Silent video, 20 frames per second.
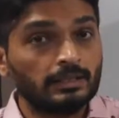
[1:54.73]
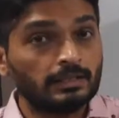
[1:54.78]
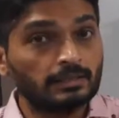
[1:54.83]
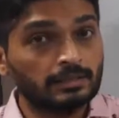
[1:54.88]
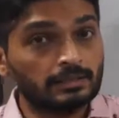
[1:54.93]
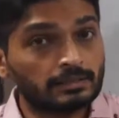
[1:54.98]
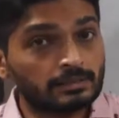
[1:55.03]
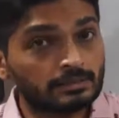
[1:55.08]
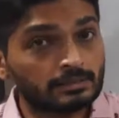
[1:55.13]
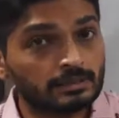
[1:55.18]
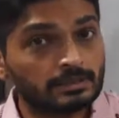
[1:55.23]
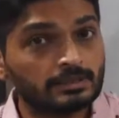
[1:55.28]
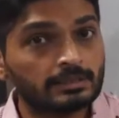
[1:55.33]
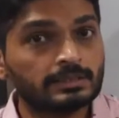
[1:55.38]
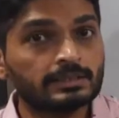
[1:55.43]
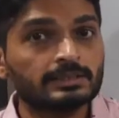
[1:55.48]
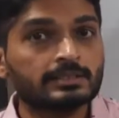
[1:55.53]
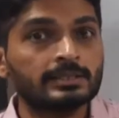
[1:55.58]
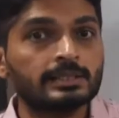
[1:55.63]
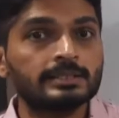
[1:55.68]
Distance
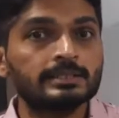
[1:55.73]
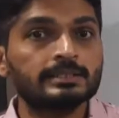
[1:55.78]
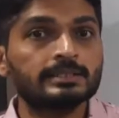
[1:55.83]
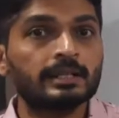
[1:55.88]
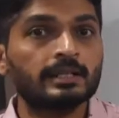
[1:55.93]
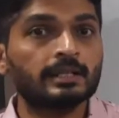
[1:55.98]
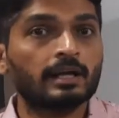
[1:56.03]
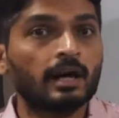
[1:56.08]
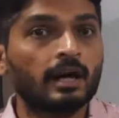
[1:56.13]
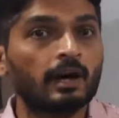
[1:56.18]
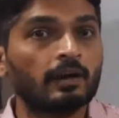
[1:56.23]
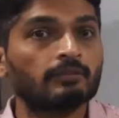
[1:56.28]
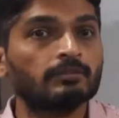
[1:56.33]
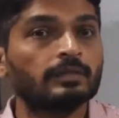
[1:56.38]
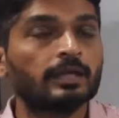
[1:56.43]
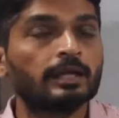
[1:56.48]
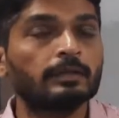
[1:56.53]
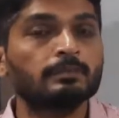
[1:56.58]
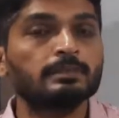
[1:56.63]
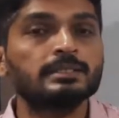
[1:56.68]
is less than half.
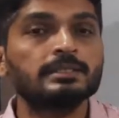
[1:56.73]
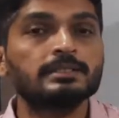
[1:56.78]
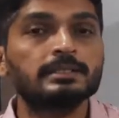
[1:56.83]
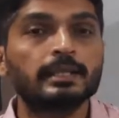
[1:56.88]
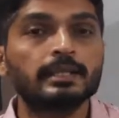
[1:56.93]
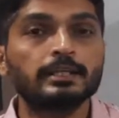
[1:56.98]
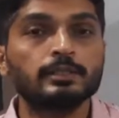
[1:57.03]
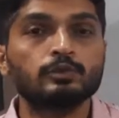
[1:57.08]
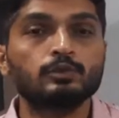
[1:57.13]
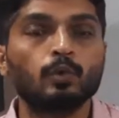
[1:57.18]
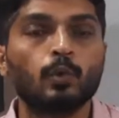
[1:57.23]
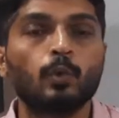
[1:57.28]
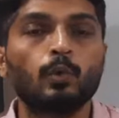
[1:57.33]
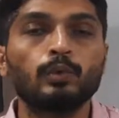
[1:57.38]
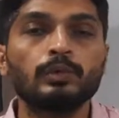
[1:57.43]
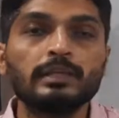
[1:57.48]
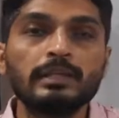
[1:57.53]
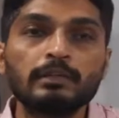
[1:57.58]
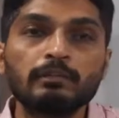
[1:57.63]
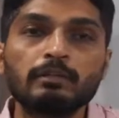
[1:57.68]
That means there is
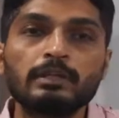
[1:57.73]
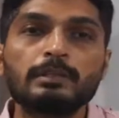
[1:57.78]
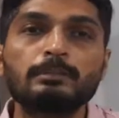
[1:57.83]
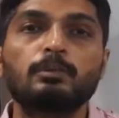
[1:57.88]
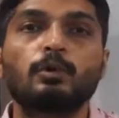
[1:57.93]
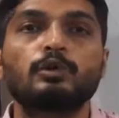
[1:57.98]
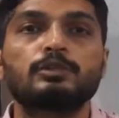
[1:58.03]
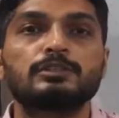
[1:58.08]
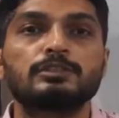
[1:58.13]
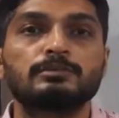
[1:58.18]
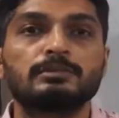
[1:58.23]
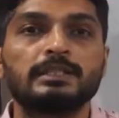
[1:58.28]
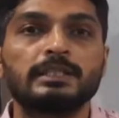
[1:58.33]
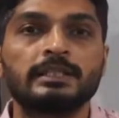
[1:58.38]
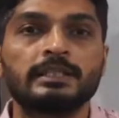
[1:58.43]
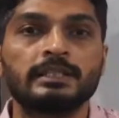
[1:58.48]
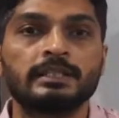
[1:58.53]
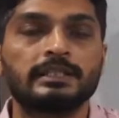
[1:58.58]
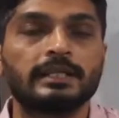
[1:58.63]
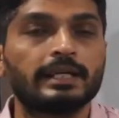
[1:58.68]
only one
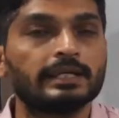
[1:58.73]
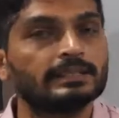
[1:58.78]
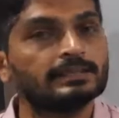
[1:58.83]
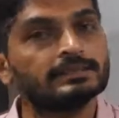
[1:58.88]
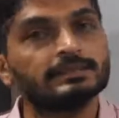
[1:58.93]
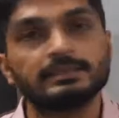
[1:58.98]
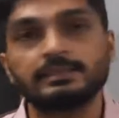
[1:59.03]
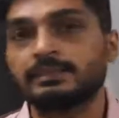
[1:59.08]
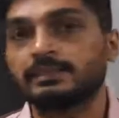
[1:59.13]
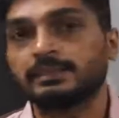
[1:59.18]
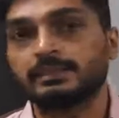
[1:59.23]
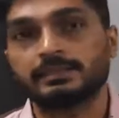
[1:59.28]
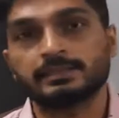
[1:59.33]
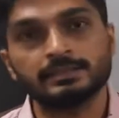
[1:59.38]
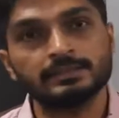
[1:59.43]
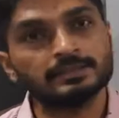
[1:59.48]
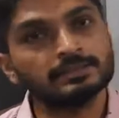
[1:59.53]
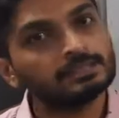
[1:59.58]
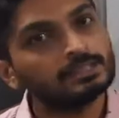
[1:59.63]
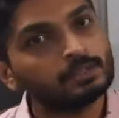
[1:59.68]
possibility, that is distance
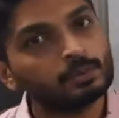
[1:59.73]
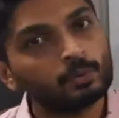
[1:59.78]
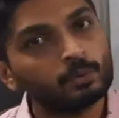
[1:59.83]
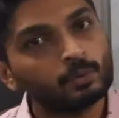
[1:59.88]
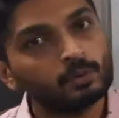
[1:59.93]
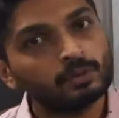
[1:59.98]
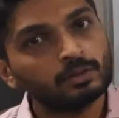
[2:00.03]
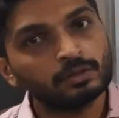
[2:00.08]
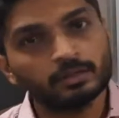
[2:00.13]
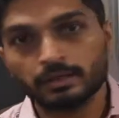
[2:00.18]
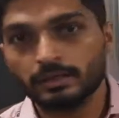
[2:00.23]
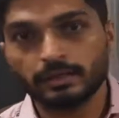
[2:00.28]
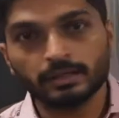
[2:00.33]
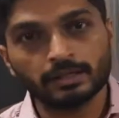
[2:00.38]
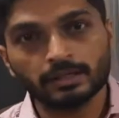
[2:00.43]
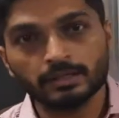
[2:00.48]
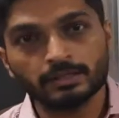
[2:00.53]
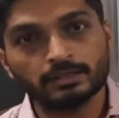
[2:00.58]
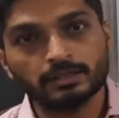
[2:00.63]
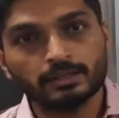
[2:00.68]
is zero,
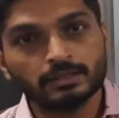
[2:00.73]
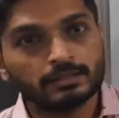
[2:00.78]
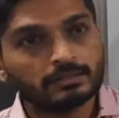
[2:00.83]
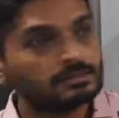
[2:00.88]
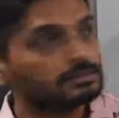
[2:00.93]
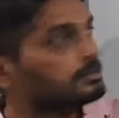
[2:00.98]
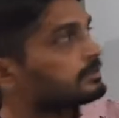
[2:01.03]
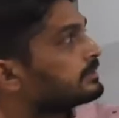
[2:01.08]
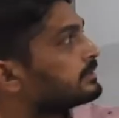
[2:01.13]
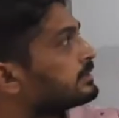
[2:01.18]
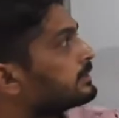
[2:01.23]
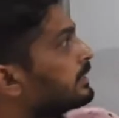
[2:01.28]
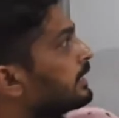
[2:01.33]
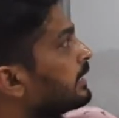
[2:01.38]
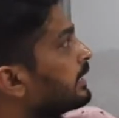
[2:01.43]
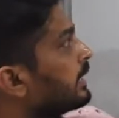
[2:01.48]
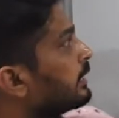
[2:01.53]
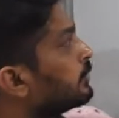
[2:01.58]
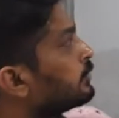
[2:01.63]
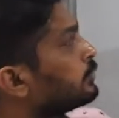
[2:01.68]
getting? Since
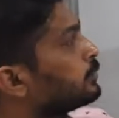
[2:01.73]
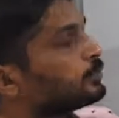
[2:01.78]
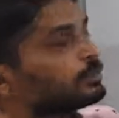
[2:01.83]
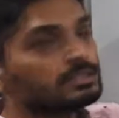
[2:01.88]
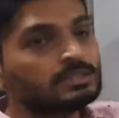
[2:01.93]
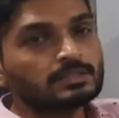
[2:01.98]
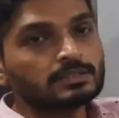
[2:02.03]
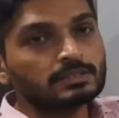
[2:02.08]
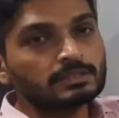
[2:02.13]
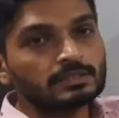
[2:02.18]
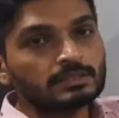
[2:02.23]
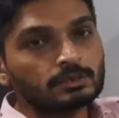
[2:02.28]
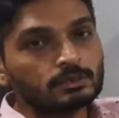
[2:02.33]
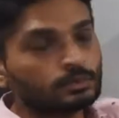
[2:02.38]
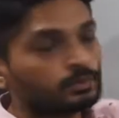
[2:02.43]
there are two distances